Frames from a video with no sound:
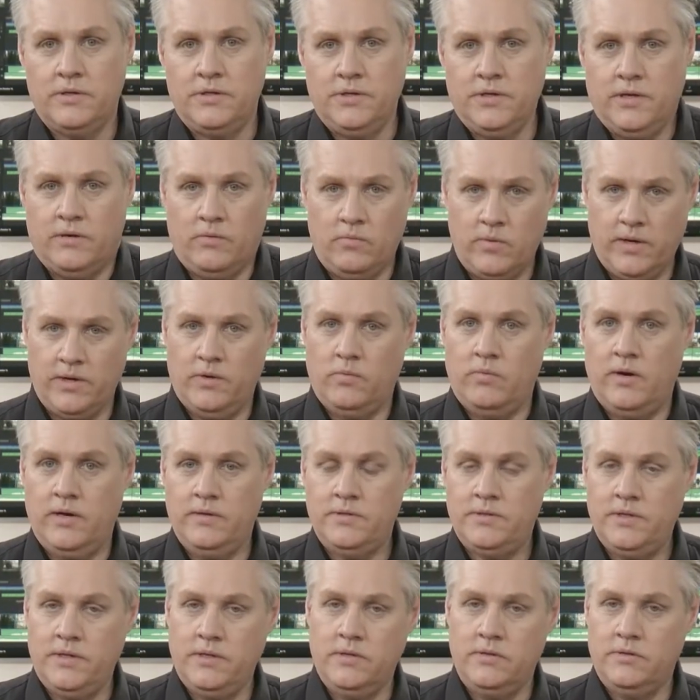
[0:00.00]
that you go in 1:1
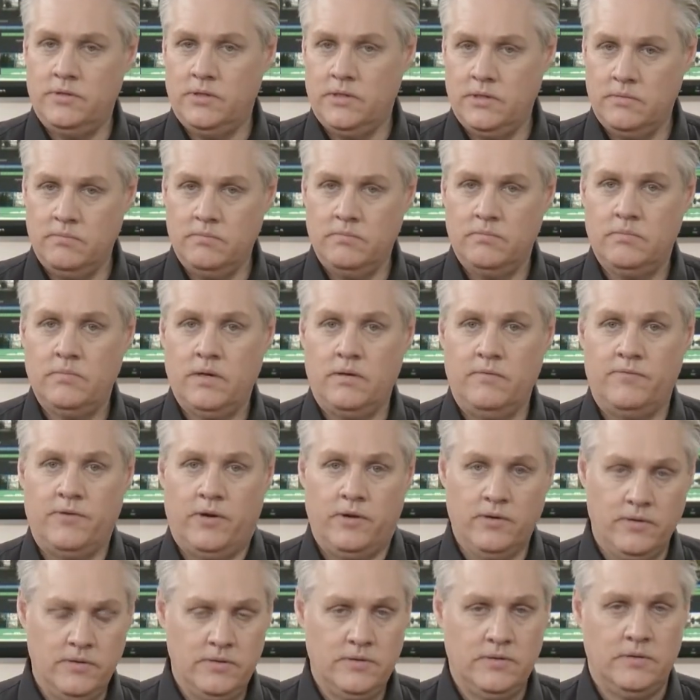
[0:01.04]
so you can zoom and
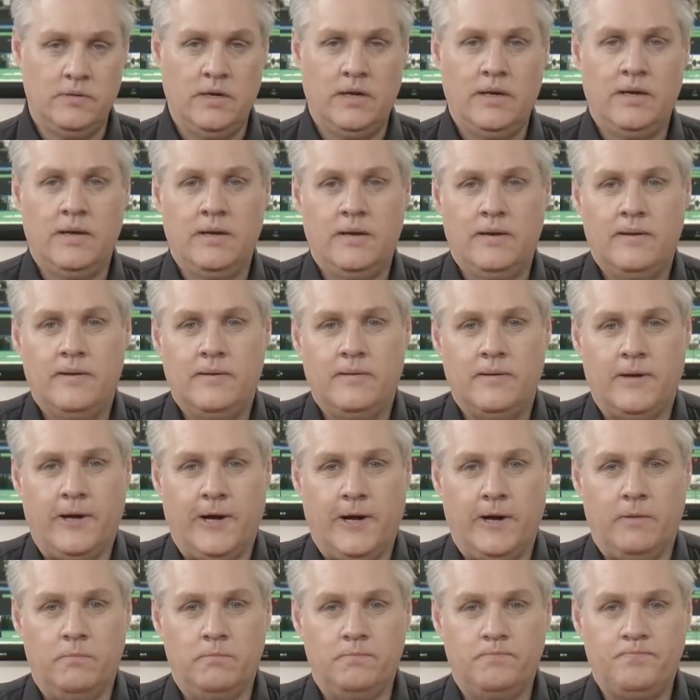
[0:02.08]
focus.
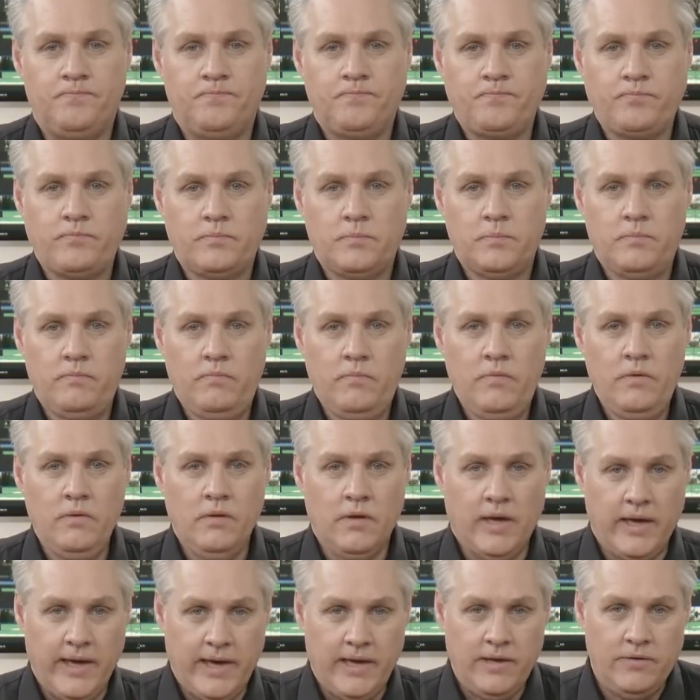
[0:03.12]

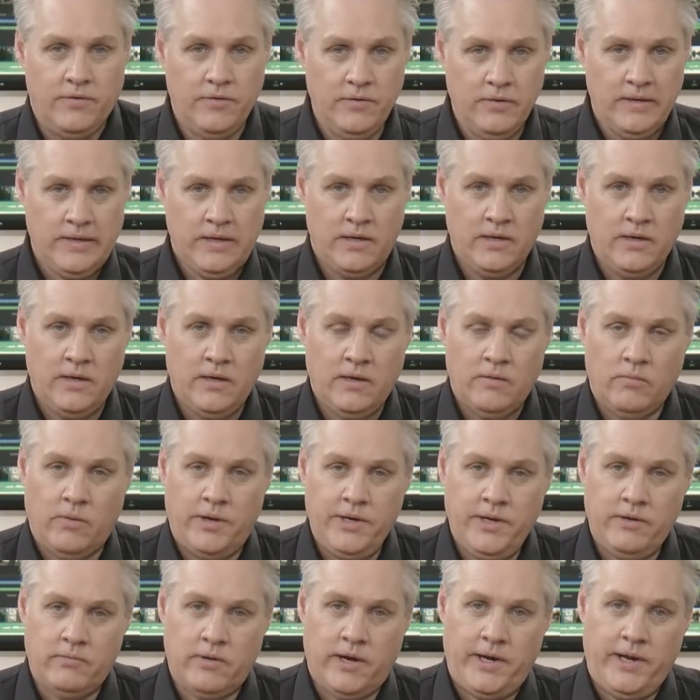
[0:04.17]
And when
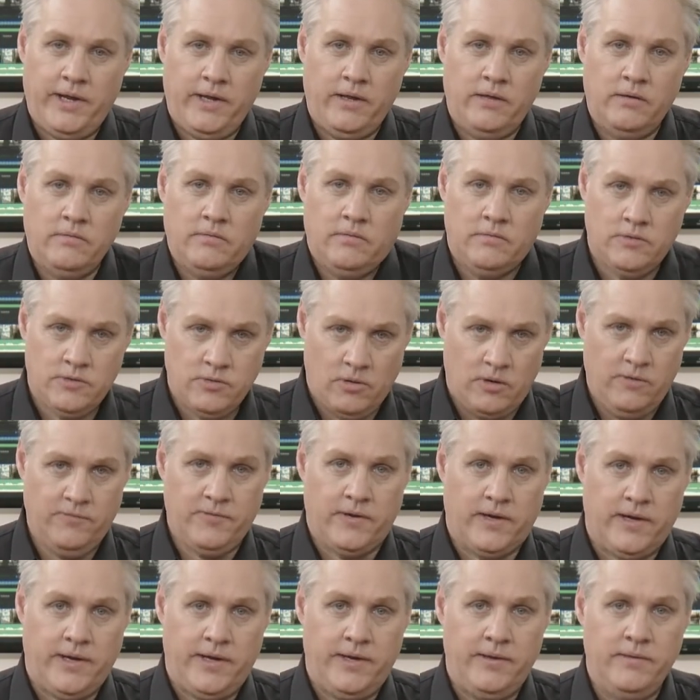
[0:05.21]
you're running
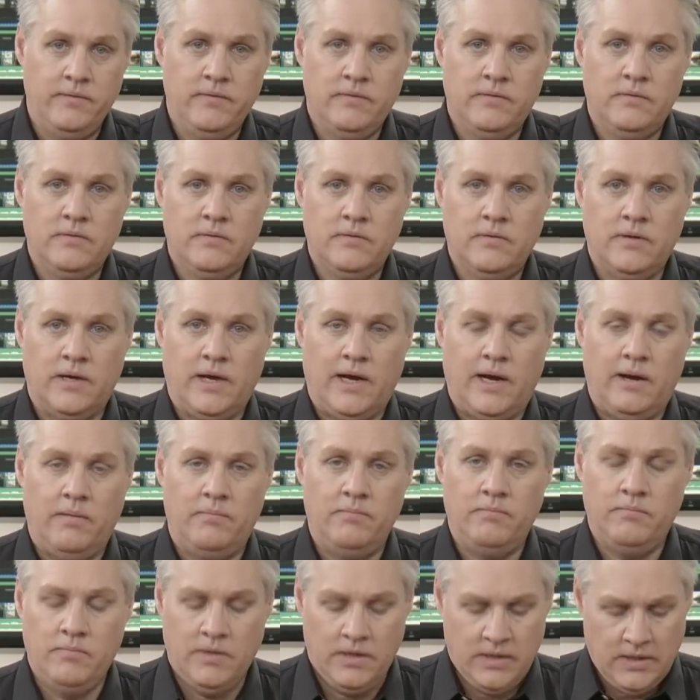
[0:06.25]
12K,
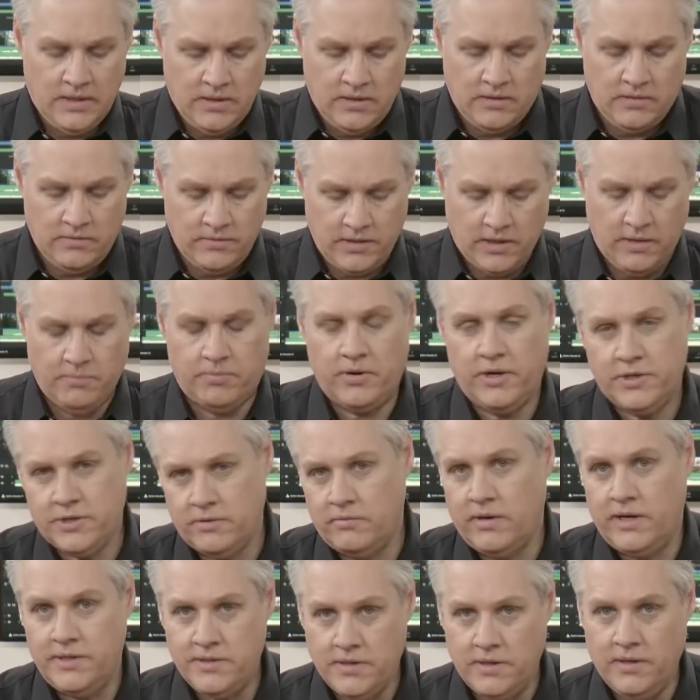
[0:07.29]
the compression
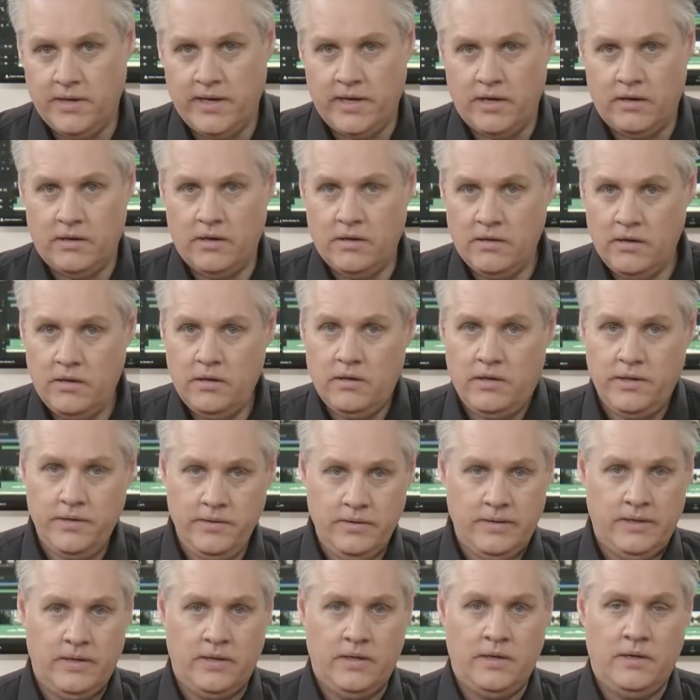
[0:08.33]
rates can get a little high.
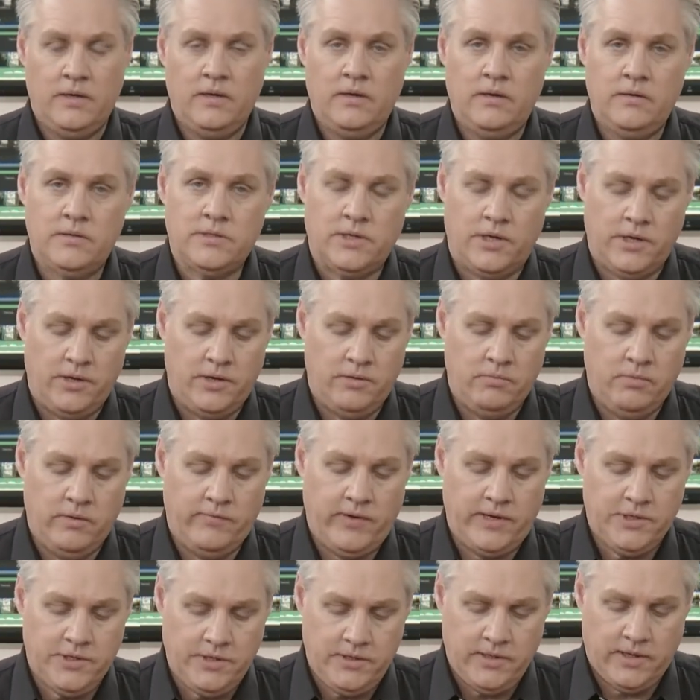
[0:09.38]
So we've
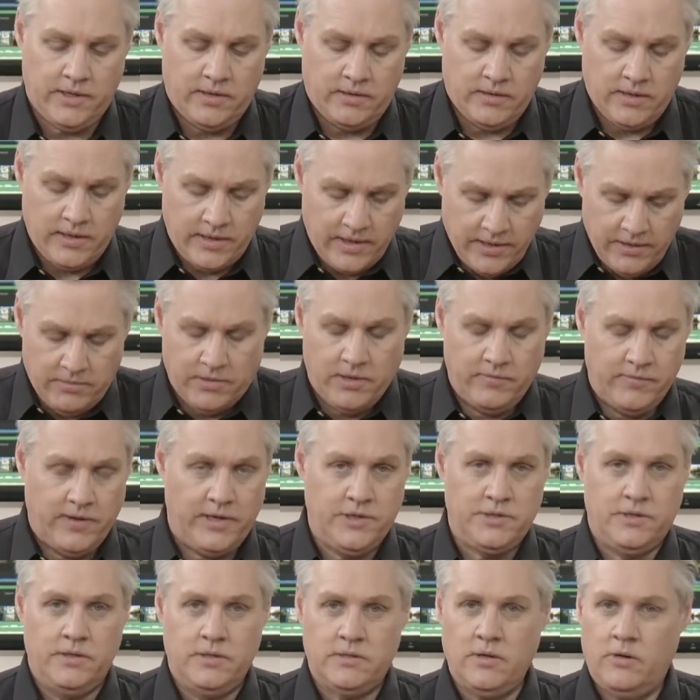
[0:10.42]
actually done another
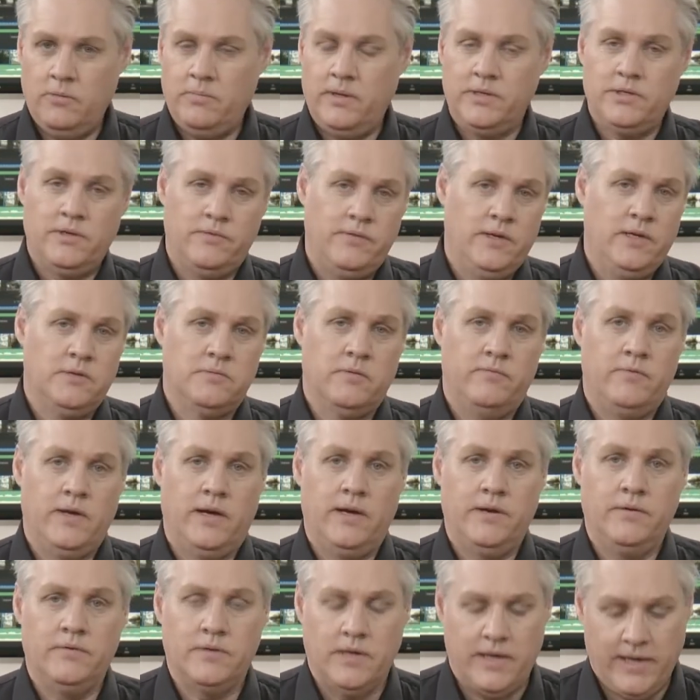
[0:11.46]
innovation. There's a whole bunch of things we've
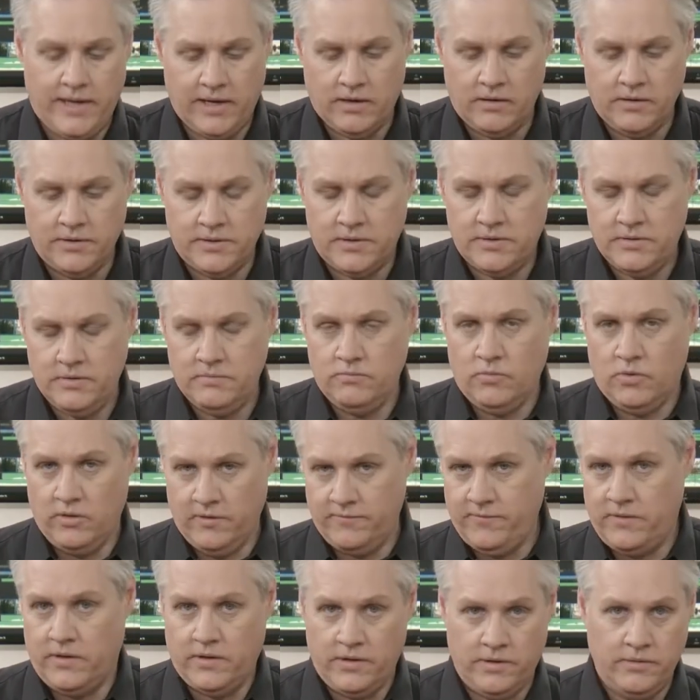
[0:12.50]
done to handle this
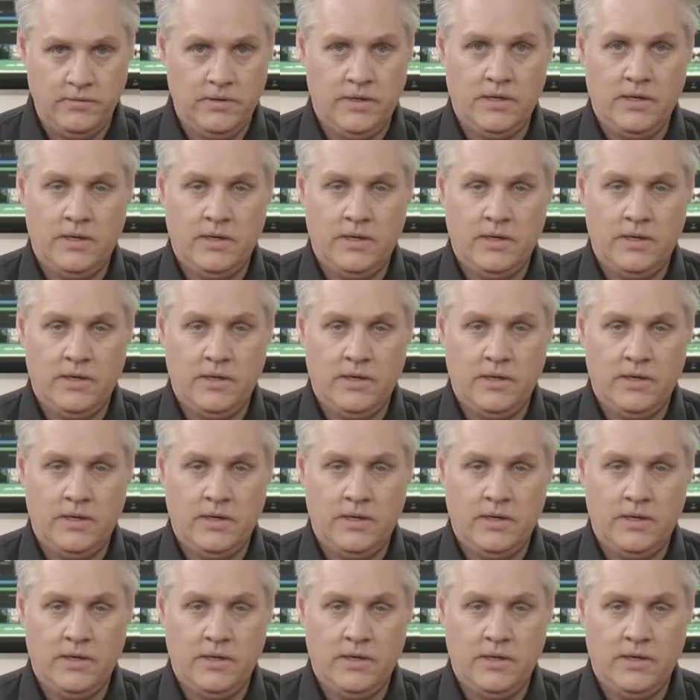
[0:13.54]
workflow